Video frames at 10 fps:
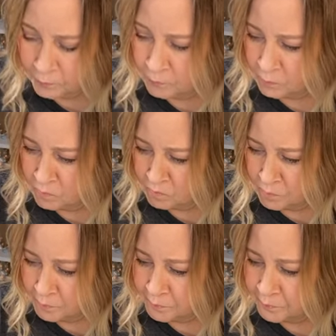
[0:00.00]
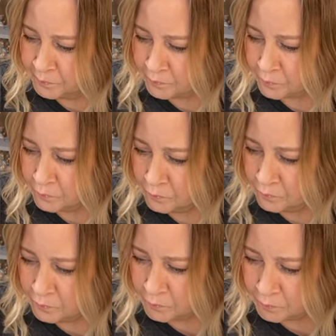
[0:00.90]

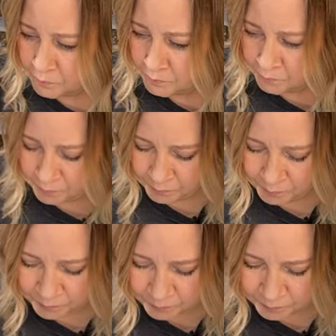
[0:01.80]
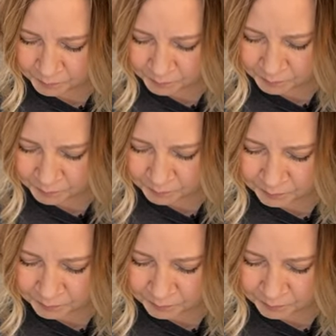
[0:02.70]
No one is speaking in this clip.